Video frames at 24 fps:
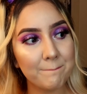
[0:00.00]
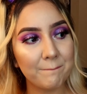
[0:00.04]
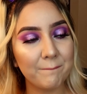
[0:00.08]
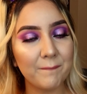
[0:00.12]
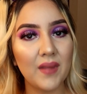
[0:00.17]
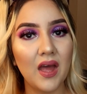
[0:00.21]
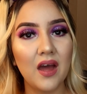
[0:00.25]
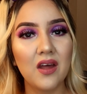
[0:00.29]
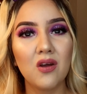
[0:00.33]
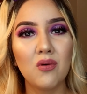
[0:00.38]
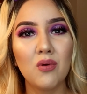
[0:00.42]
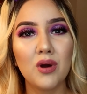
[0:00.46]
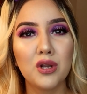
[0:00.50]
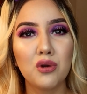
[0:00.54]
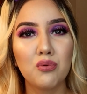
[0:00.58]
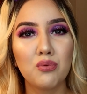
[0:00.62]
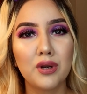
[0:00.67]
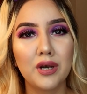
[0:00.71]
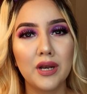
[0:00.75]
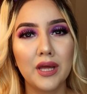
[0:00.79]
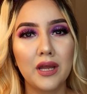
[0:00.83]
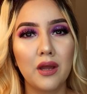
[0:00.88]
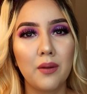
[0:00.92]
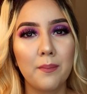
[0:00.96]
I don't want to wear
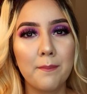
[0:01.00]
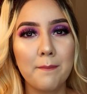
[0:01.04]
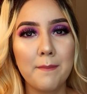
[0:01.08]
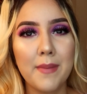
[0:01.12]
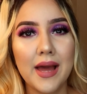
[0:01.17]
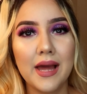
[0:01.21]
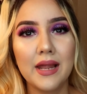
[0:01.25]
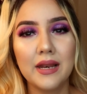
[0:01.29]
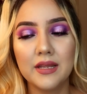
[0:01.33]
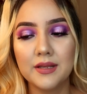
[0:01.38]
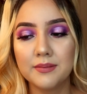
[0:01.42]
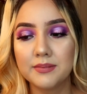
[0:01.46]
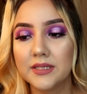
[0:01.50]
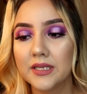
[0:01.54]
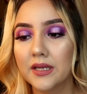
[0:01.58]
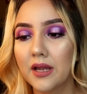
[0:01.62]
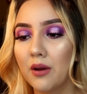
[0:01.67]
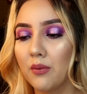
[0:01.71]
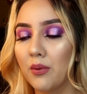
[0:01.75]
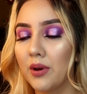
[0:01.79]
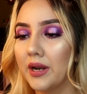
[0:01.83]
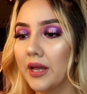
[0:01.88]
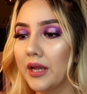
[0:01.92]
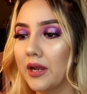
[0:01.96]
like a matte lipstick. I
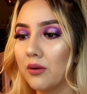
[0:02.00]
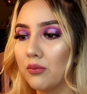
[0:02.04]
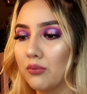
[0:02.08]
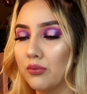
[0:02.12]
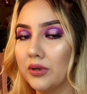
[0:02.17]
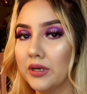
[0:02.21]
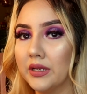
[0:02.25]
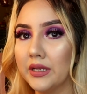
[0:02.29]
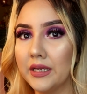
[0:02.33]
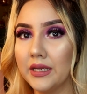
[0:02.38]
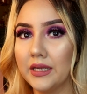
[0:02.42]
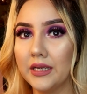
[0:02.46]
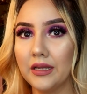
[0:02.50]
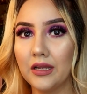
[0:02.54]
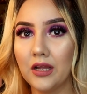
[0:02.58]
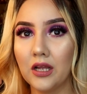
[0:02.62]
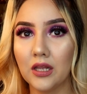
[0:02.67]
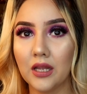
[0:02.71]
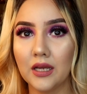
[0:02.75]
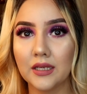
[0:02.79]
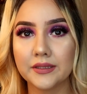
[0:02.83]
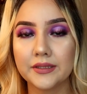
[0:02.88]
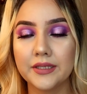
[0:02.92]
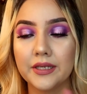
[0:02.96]
want like a really
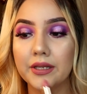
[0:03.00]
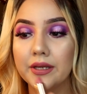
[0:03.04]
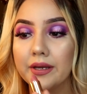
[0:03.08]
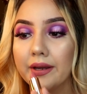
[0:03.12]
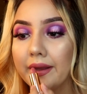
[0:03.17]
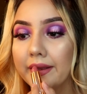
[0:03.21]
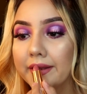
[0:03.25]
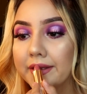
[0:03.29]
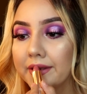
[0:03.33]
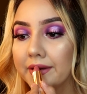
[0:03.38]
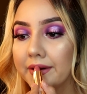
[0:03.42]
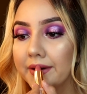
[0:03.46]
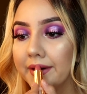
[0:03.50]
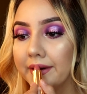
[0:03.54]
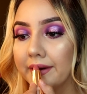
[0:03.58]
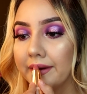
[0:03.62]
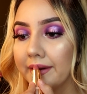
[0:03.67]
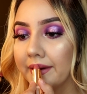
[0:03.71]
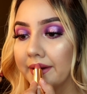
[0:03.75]
glossy look. So